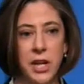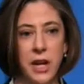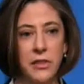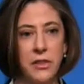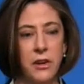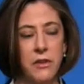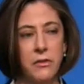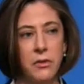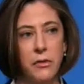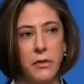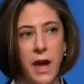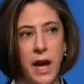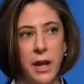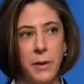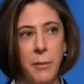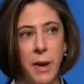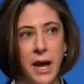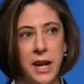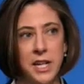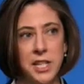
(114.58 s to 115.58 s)
out there if you've had
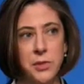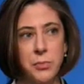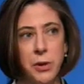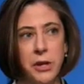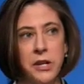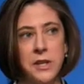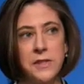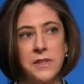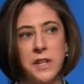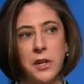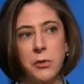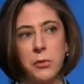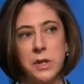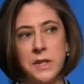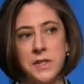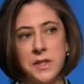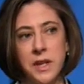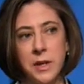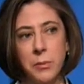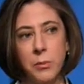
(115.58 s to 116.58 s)
a bad experience at a
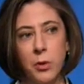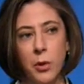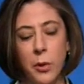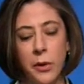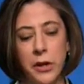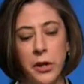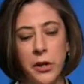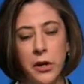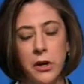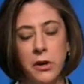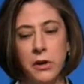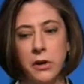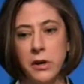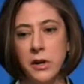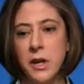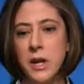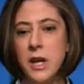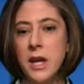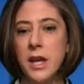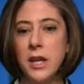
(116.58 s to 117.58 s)
recent employer, or